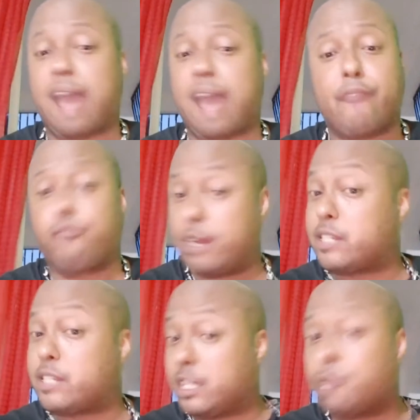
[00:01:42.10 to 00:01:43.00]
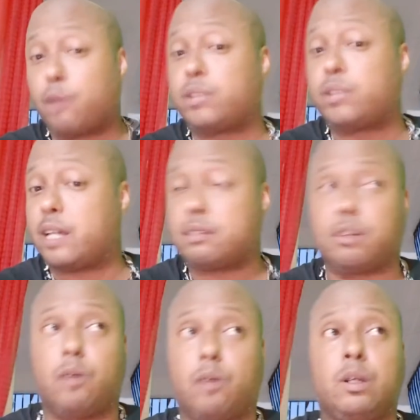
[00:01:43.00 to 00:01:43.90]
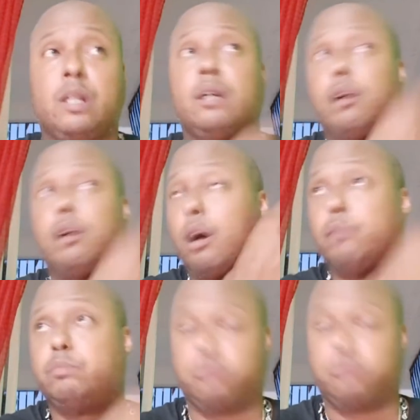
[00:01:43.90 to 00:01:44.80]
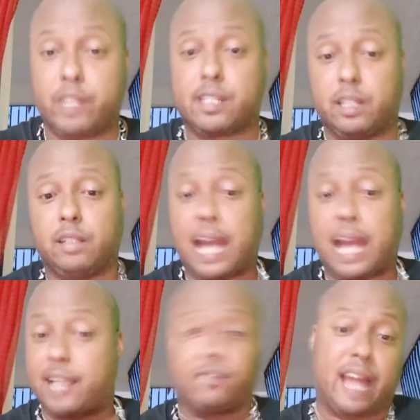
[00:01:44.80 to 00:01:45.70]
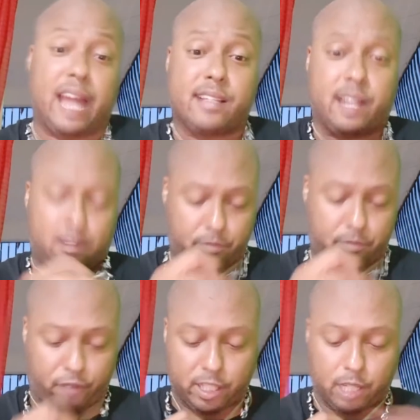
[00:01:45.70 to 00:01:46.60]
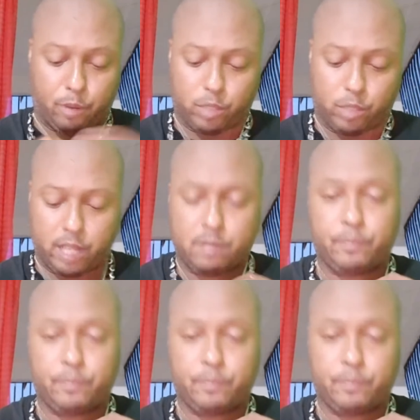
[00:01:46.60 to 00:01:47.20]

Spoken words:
had friends in the protests, recently, as of last night, friends in the protest,